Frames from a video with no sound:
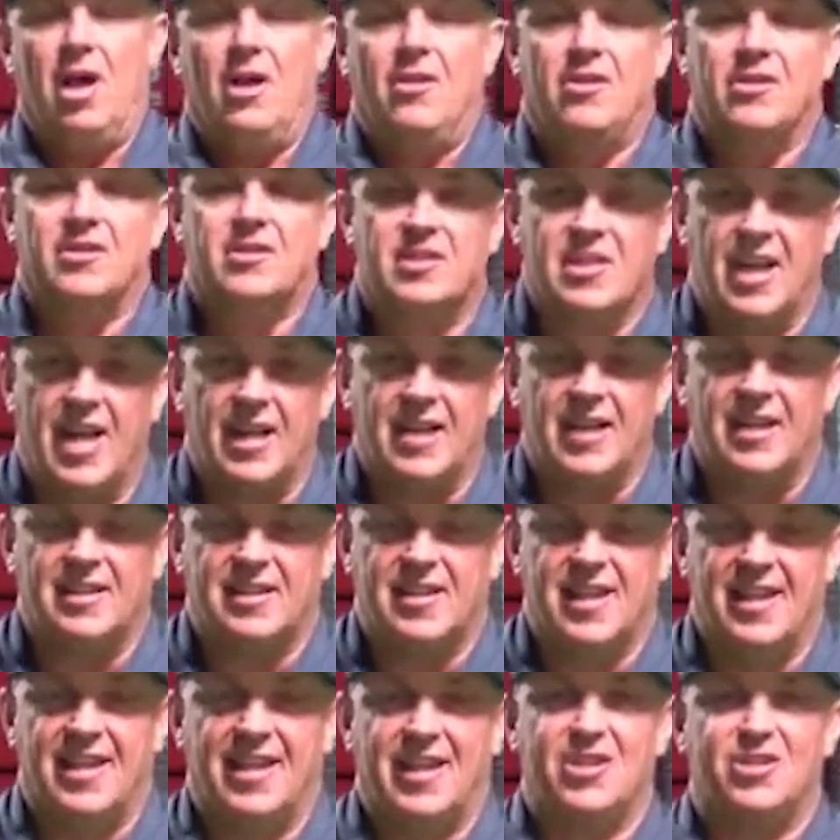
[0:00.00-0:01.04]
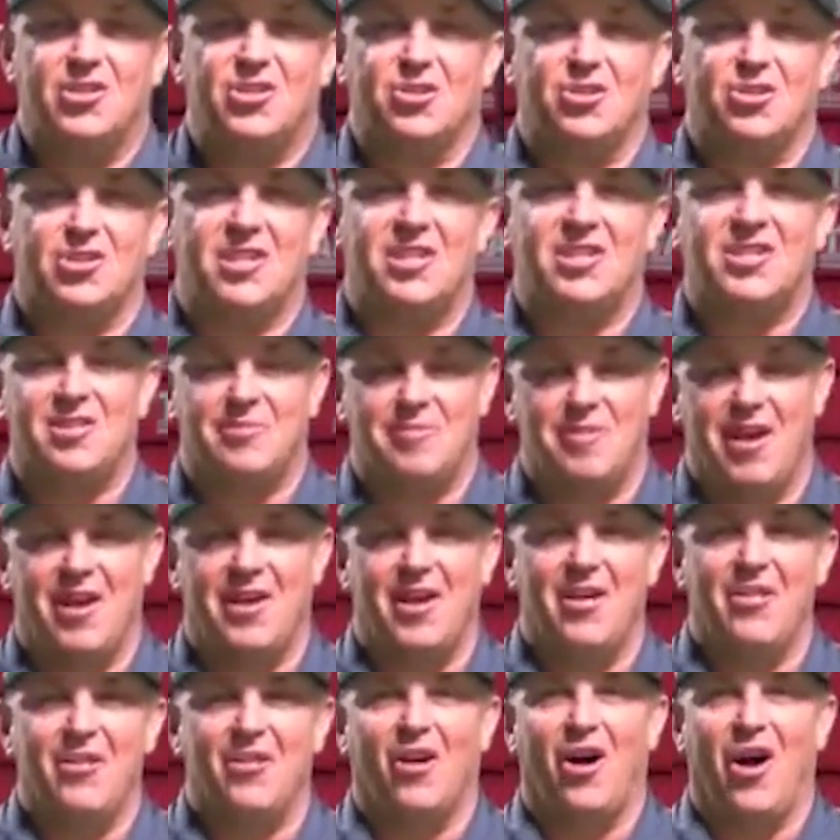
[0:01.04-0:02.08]
The second thing is you'll see
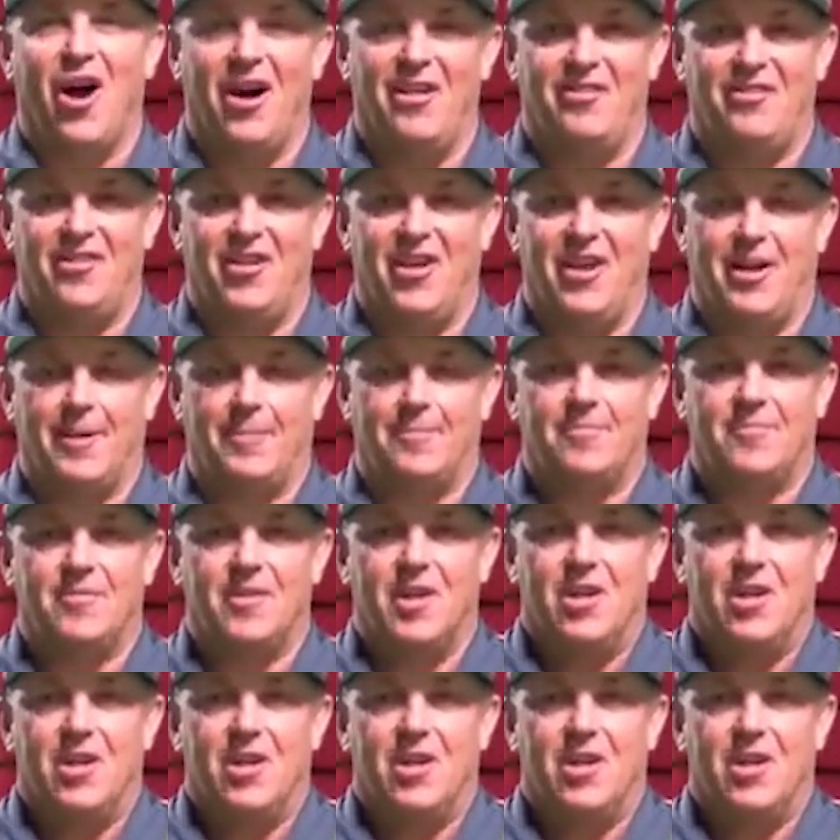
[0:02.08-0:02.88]
another odd thing.